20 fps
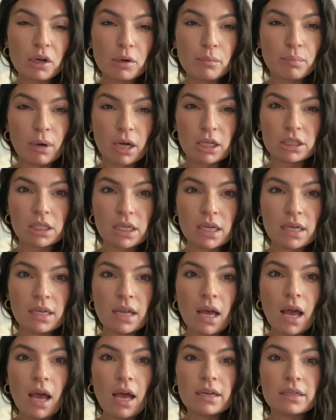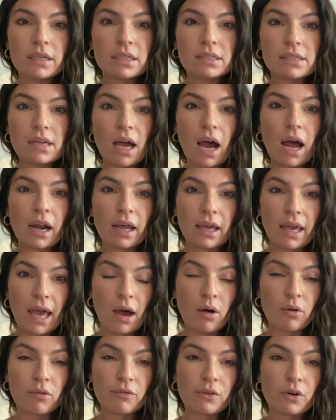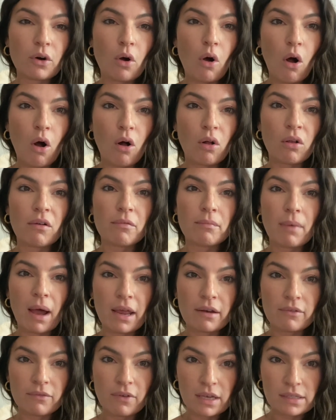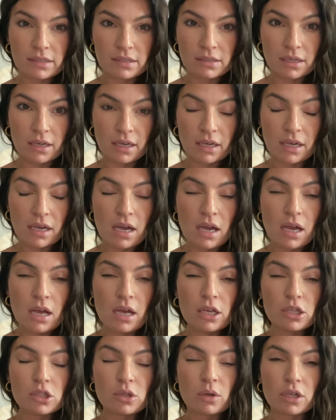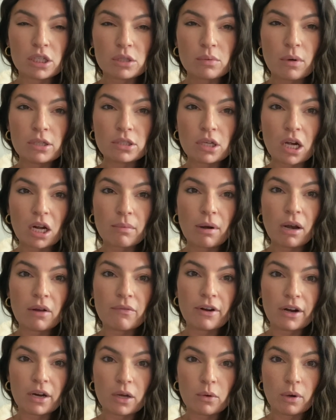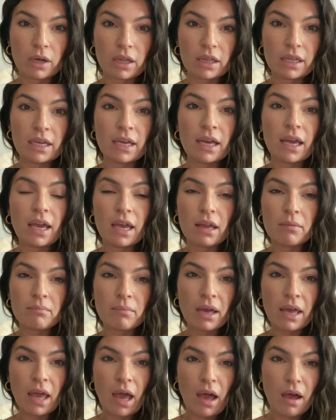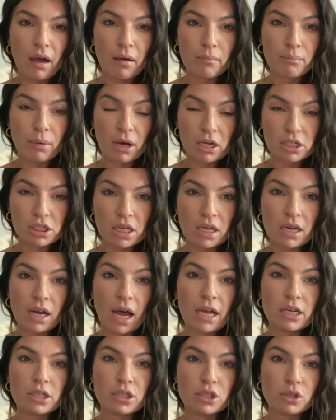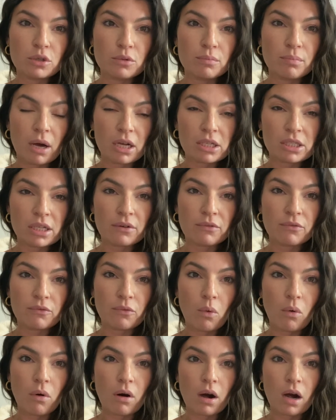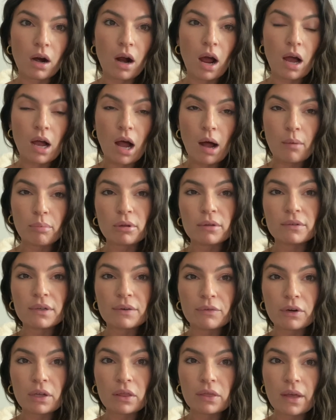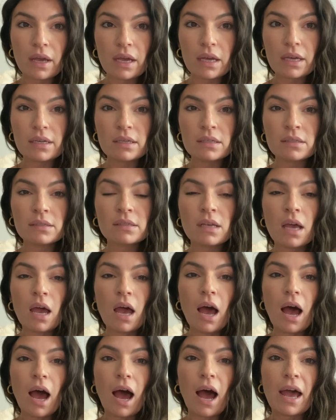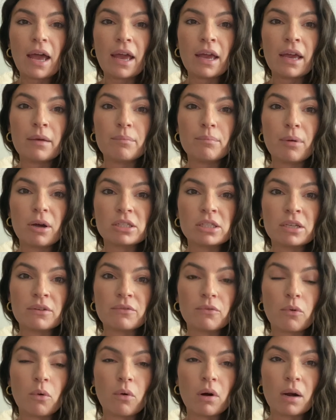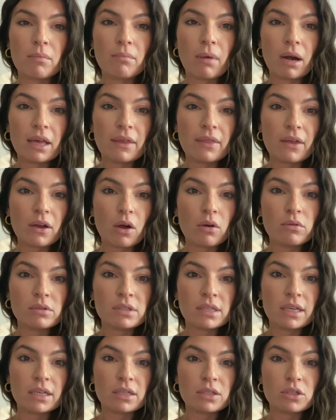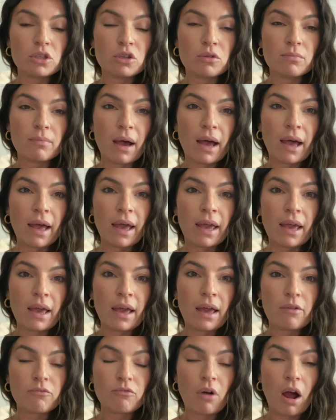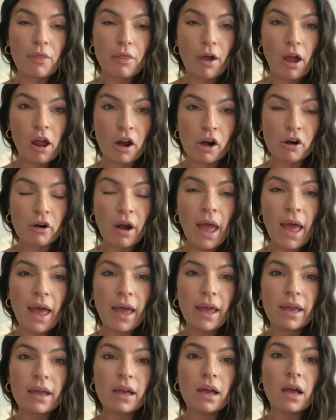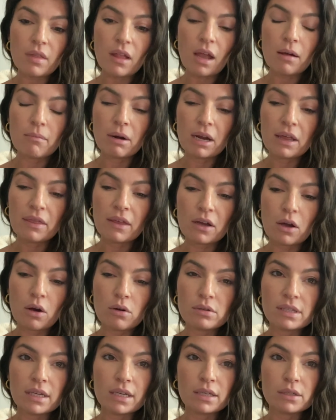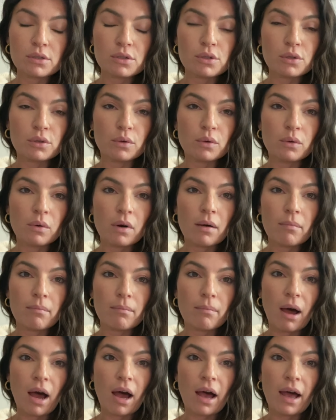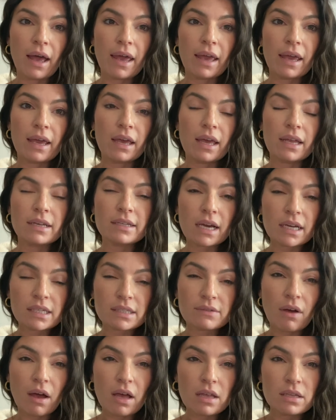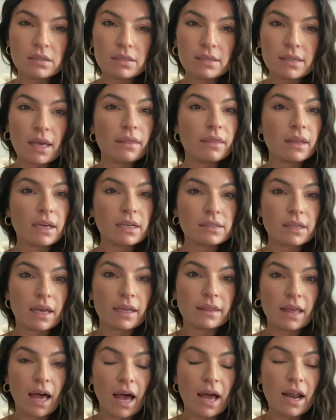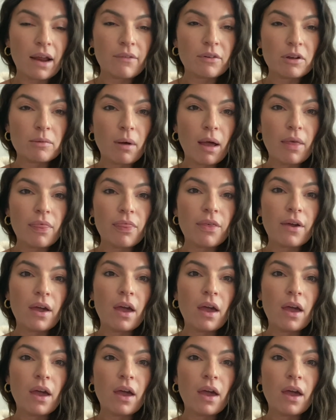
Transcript: budget does not account for all of my investing. So I just want to talk about it very quickly. In my budget, I do budget for a couple of different things. I budget for money that goes into my Roth IRA, money that goes into my index funds and things like that every month.